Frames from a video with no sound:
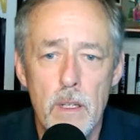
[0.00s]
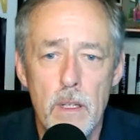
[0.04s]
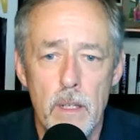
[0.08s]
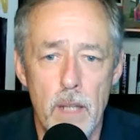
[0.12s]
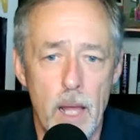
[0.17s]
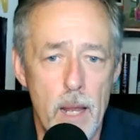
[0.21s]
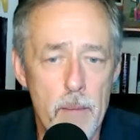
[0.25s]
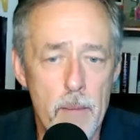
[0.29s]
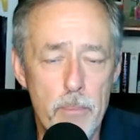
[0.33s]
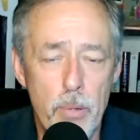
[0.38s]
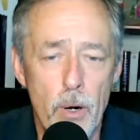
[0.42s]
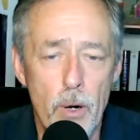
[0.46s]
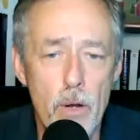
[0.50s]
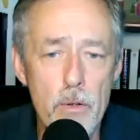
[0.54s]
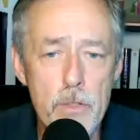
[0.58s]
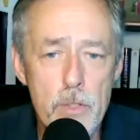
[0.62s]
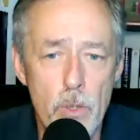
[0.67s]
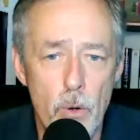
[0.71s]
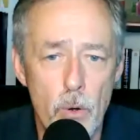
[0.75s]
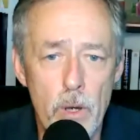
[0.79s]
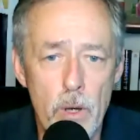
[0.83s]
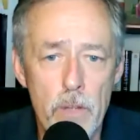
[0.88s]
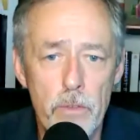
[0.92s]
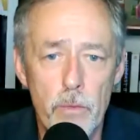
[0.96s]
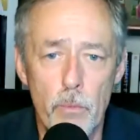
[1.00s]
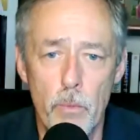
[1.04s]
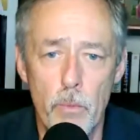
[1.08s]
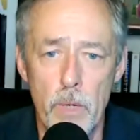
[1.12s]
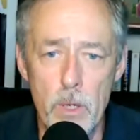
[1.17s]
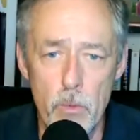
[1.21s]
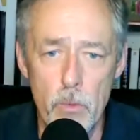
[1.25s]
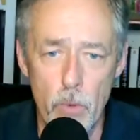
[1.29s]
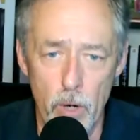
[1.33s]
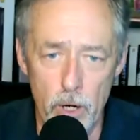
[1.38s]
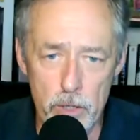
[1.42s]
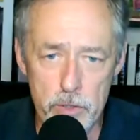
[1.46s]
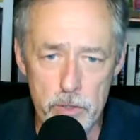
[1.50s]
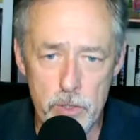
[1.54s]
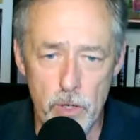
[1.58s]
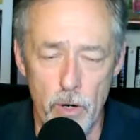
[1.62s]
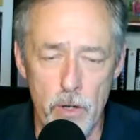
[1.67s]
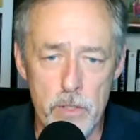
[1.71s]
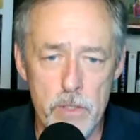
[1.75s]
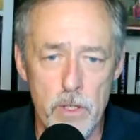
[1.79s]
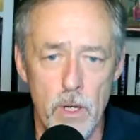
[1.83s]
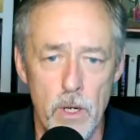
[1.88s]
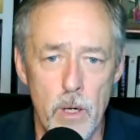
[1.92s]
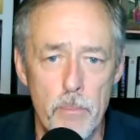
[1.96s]
not pro-choice. We were a
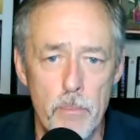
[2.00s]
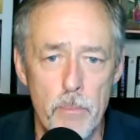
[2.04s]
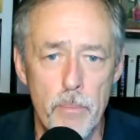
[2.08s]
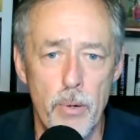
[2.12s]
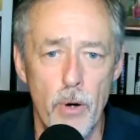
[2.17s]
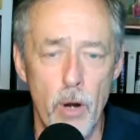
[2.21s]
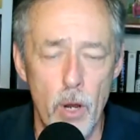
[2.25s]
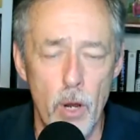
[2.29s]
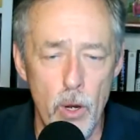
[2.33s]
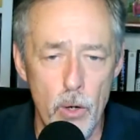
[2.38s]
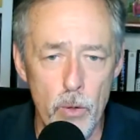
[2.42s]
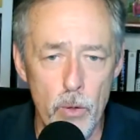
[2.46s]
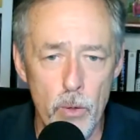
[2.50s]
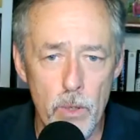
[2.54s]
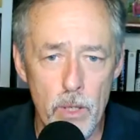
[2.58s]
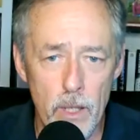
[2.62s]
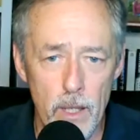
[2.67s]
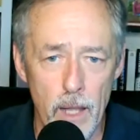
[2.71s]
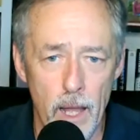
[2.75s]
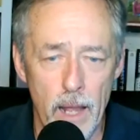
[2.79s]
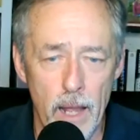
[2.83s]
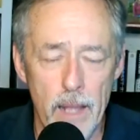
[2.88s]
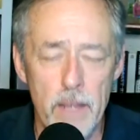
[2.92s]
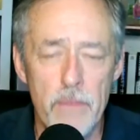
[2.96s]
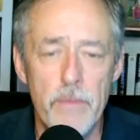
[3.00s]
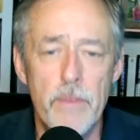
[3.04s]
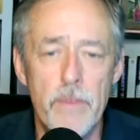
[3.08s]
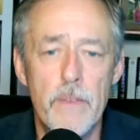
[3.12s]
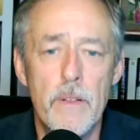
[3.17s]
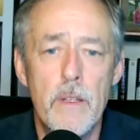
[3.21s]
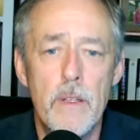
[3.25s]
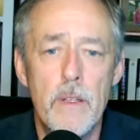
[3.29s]
church of pro-life.